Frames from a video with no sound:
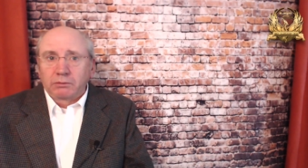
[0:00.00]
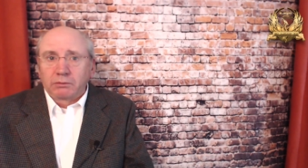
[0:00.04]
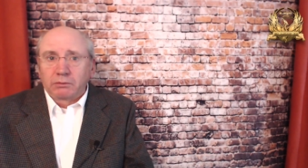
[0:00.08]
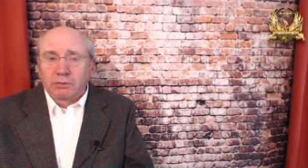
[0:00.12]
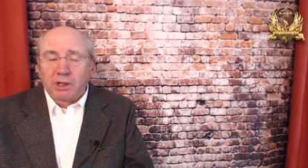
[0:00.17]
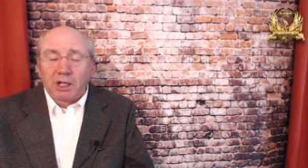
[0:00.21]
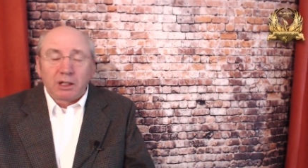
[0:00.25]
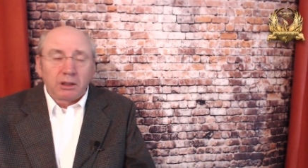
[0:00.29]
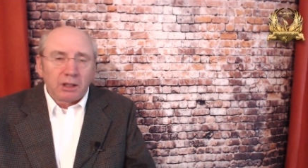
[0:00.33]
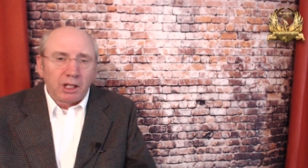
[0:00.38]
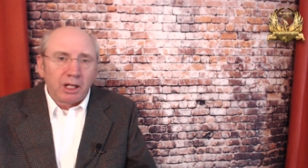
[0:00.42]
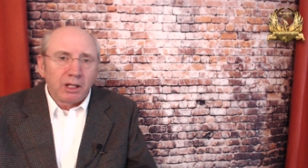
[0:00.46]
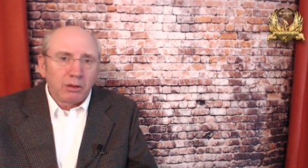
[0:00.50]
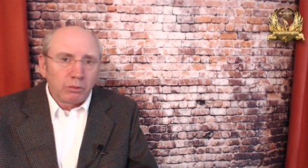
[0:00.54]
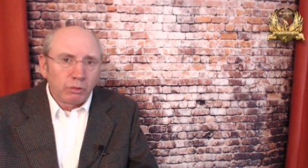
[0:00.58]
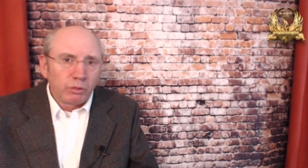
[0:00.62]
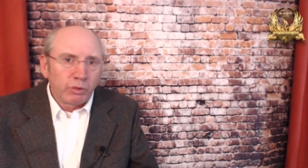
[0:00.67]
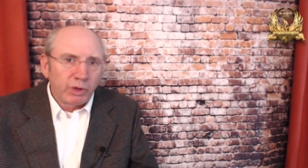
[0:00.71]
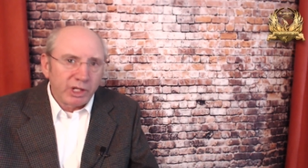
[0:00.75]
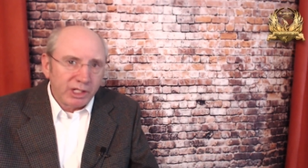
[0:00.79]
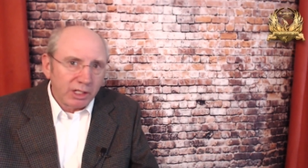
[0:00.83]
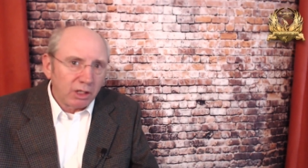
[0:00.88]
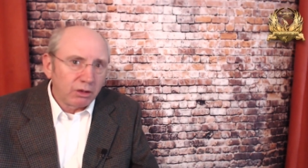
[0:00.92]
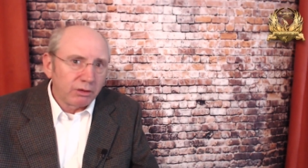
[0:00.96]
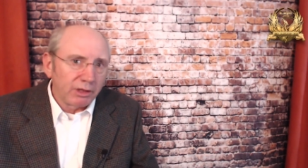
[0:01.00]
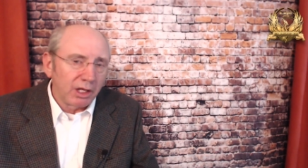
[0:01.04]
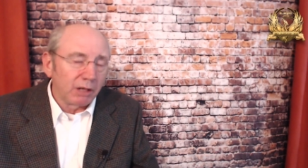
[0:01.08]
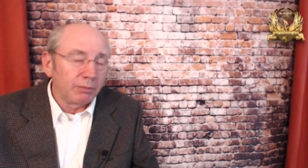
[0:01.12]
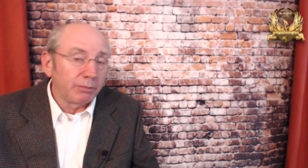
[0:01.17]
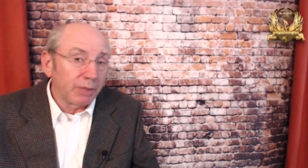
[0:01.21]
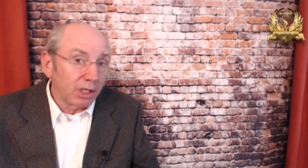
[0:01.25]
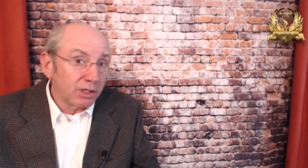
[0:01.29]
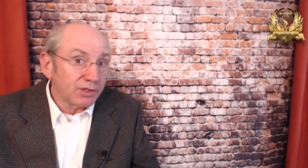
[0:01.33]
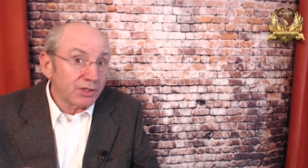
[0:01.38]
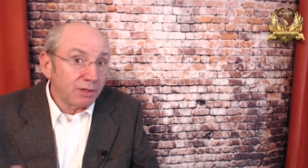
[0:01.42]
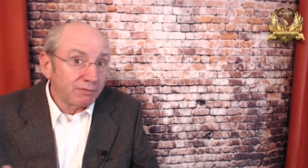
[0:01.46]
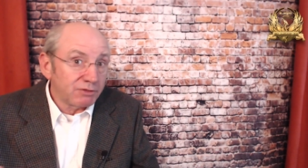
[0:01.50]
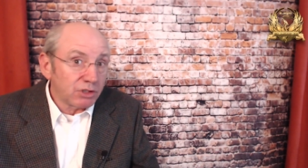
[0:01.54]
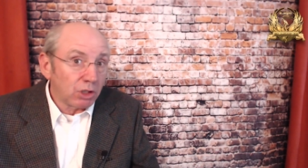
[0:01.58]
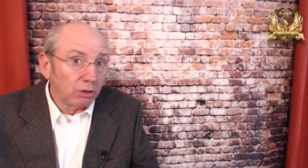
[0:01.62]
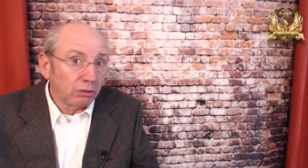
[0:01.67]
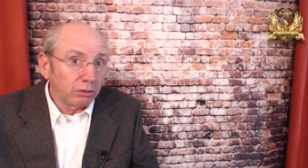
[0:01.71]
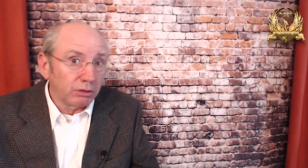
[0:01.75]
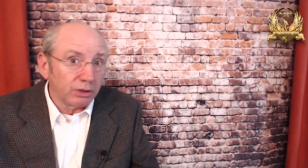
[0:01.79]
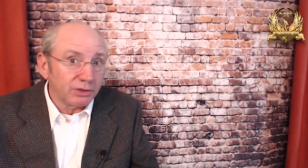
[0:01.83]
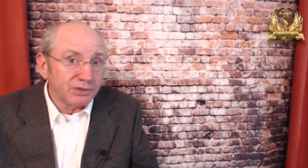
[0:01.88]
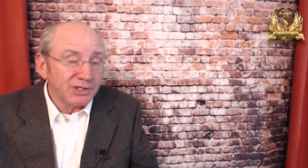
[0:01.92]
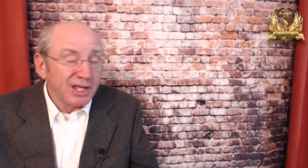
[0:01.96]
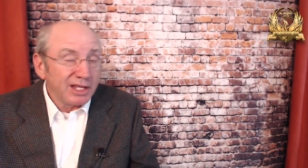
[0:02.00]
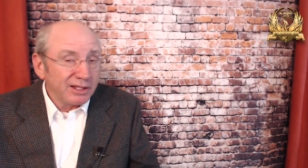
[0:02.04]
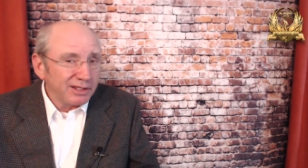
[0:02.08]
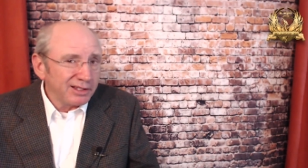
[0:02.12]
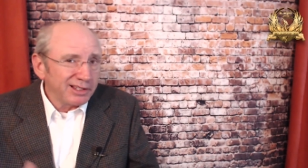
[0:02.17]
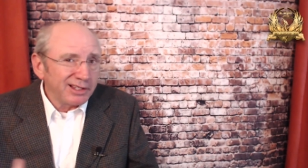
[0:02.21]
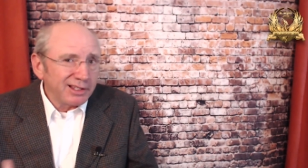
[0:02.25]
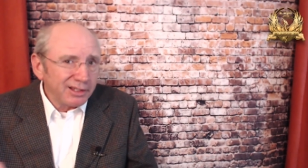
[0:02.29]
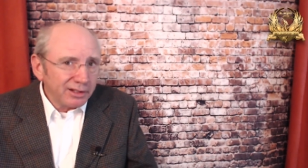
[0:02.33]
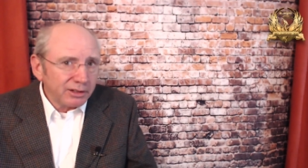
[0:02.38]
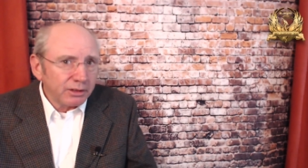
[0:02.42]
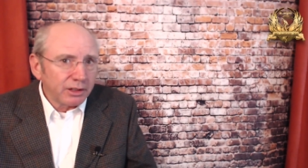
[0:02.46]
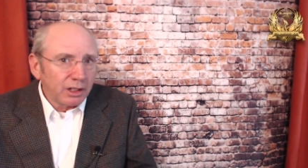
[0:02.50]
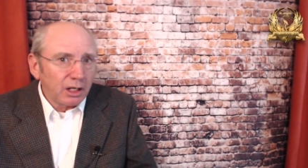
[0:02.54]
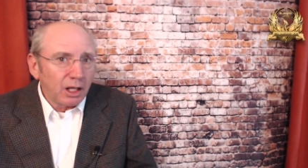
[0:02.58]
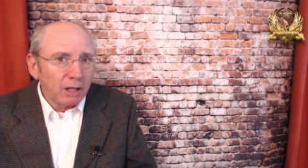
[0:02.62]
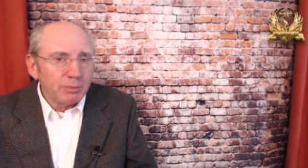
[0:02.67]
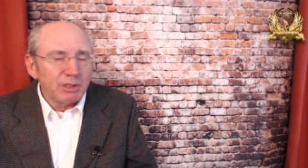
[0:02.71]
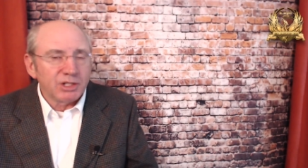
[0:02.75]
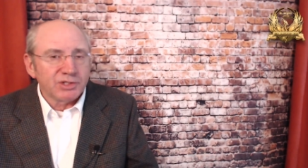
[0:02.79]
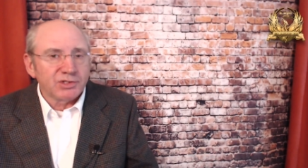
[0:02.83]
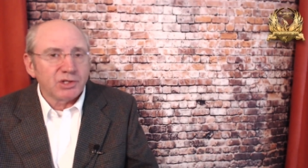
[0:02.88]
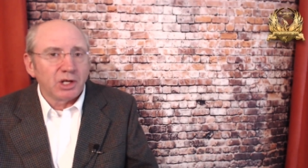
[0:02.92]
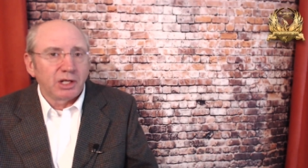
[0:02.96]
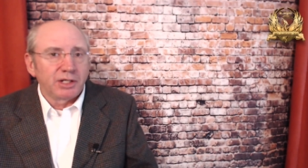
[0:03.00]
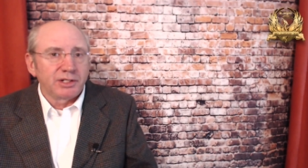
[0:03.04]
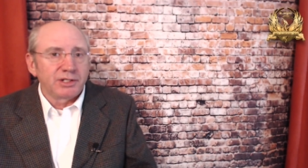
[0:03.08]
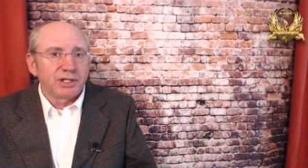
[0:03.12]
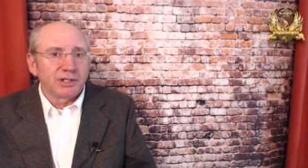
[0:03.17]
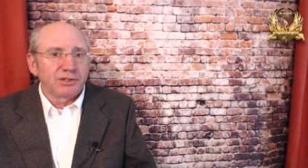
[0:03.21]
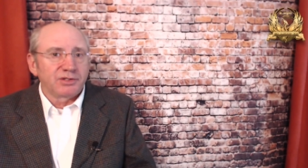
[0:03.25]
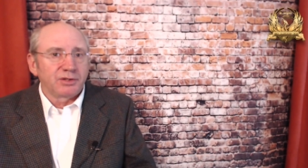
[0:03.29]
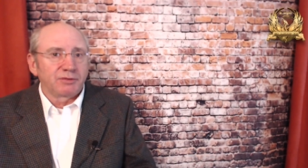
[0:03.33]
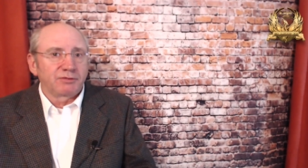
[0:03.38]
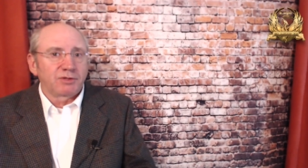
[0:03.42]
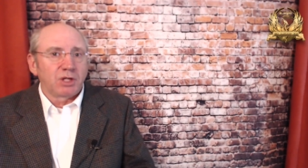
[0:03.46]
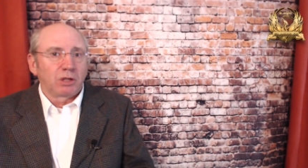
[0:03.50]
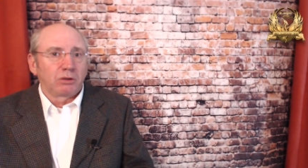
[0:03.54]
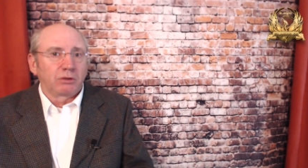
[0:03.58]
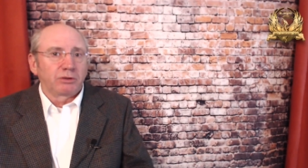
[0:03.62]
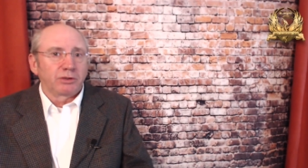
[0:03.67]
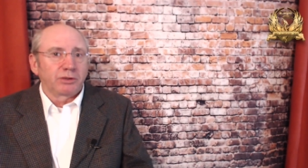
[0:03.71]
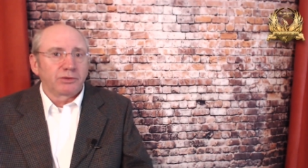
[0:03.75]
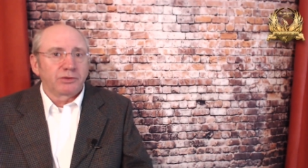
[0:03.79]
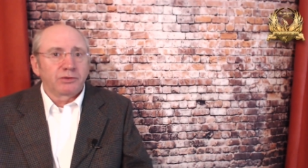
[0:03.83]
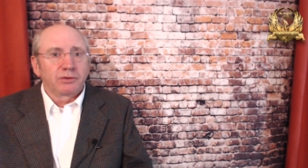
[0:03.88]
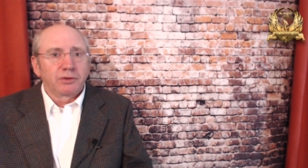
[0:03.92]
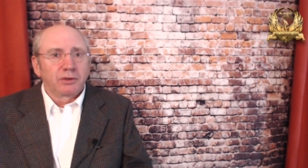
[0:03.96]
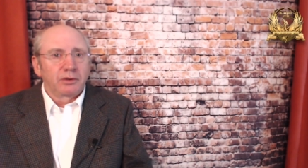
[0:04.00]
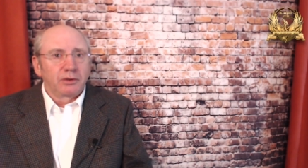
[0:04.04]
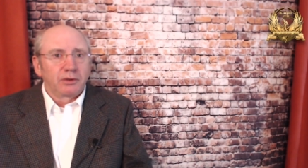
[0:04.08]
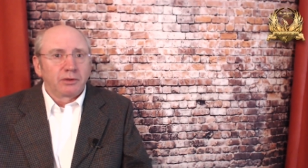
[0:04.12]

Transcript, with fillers: Uh, and we know that because they've told us. Climate scientists have told us.